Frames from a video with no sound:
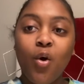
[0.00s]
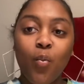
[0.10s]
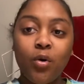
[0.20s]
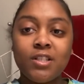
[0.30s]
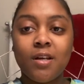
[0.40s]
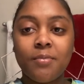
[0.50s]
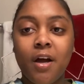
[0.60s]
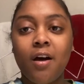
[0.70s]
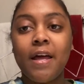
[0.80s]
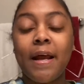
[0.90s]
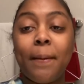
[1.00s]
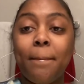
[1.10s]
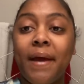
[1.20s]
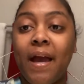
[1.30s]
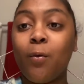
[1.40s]
What's up, y'all? And I am
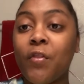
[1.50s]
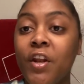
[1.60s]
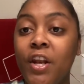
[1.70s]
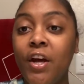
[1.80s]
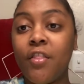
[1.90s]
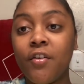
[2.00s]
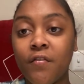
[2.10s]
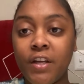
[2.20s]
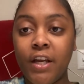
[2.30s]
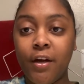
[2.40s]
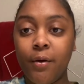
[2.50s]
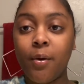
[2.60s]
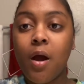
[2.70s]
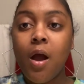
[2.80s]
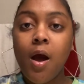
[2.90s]
back with another video.
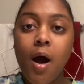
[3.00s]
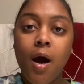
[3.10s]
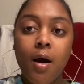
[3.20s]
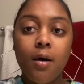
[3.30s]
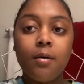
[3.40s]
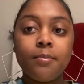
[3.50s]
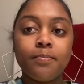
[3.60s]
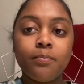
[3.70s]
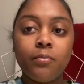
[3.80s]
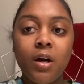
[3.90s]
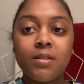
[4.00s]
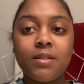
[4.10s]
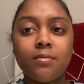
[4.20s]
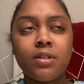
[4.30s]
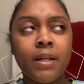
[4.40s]

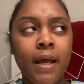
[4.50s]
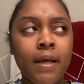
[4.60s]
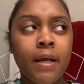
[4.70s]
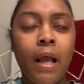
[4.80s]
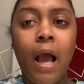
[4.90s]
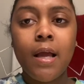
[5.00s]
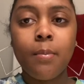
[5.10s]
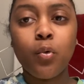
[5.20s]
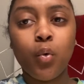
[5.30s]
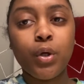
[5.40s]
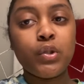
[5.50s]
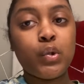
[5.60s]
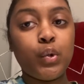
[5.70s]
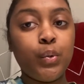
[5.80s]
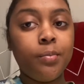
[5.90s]
Today I am going
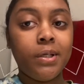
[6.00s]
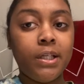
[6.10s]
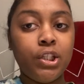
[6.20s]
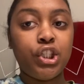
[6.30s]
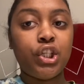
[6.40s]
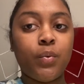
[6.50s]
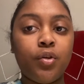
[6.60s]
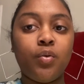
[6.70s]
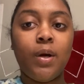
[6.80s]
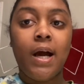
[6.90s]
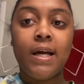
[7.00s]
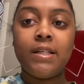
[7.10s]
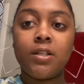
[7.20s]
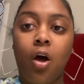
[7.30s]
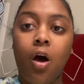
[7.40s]
to be showing you
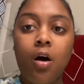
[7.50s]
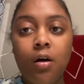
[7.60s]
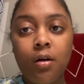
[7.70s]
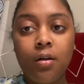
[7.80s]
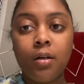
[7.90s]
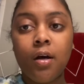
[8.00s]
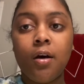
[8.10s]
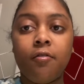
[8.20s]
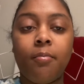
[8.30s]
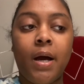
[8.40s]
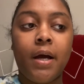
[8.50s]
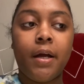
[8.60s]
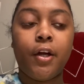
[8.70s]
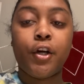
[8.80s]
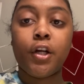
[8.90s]
guys all of
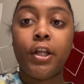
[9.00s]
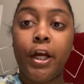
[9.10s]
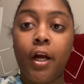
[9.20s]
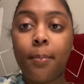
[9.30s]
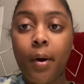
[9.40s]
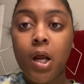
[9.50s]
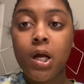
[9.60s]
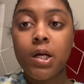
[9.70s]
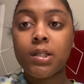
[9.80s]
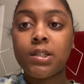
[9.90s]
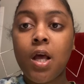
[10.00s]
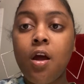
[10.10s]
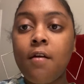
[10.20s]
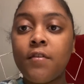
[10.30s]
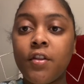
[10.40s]
my curly hair products
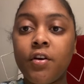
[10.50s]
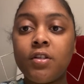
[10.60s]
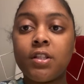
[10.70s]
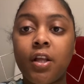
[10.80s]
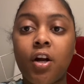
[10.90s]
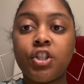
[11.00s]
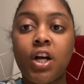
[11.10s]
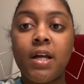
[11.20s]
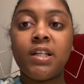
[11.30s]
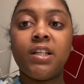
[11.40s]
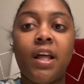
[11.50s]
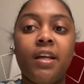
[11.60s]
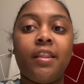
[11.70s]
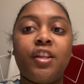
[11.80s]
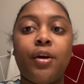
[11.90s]
for those that are trying to like
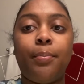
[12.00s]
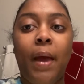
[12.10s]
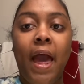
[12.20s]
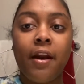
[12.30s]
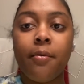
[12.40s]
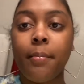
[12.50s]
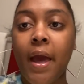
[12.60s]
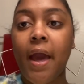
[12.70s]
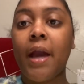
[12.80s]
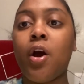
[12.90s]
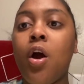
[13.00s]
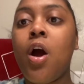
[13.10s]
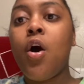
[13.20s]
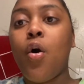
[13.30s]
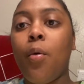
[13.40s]
get their pattern back,
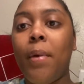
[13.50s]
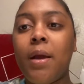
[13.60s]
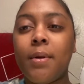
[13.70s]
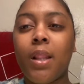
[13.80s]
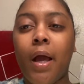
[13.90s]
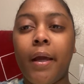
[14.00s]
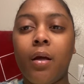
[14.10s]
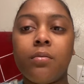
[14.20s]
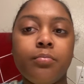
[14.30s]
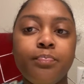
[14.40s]
or maybe like